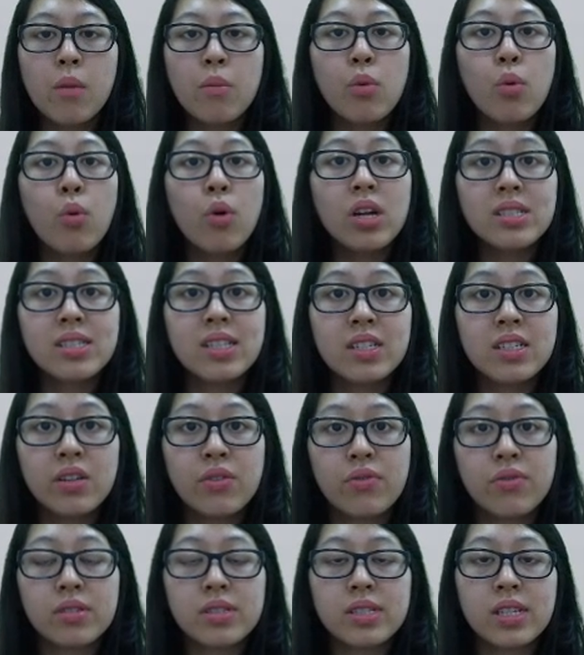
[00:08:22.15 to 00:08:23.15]
But what is the
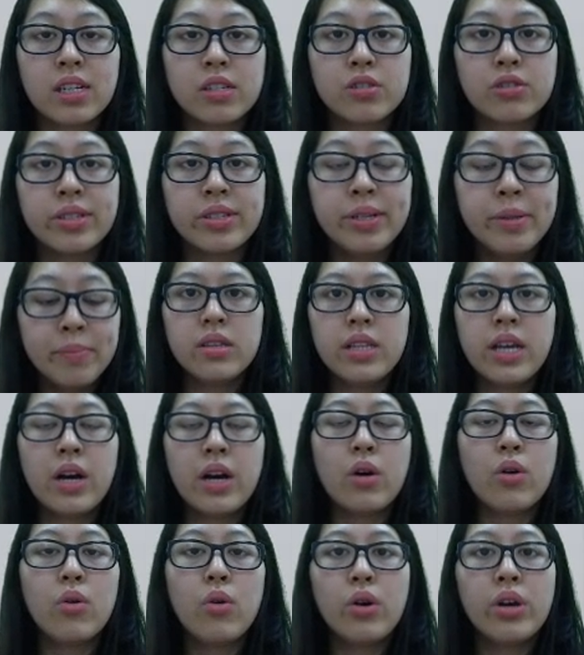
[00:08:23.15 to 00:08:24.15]
difference actually?
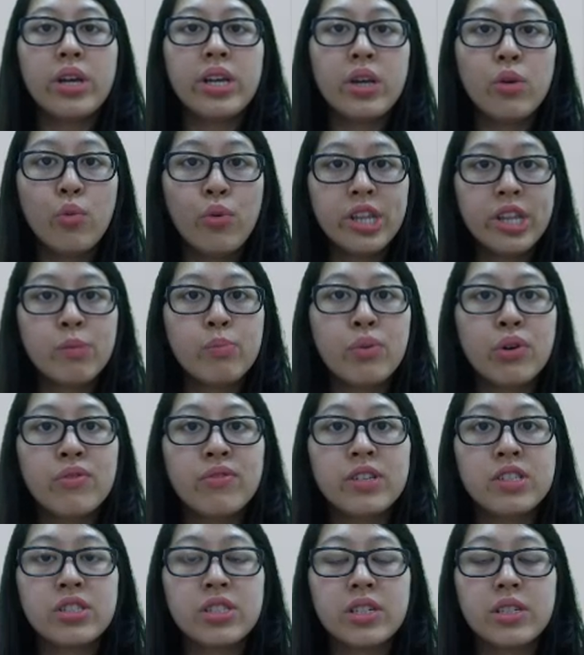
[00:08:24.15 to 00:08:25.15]
Now, with
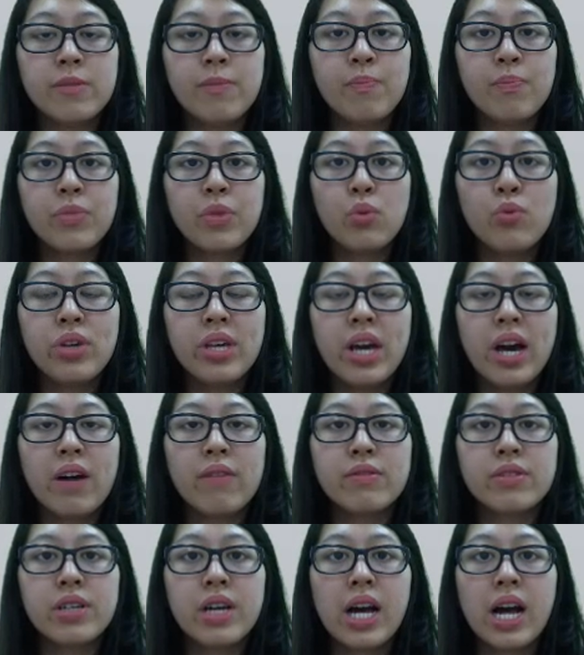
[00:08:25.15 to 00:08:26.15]
provision, we
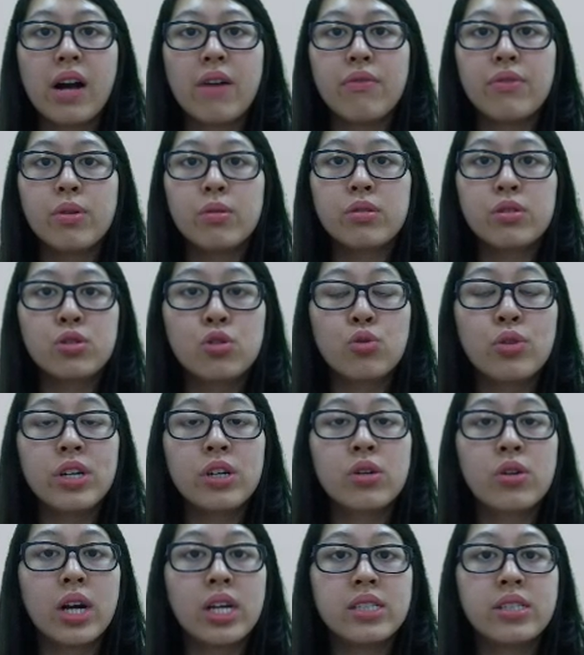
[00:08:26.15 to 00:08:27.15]
have to have those three
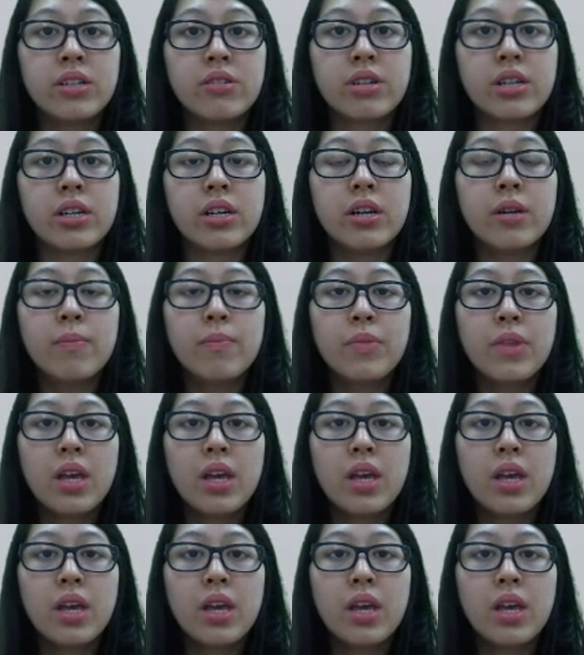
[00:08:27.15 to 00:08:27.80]
criteria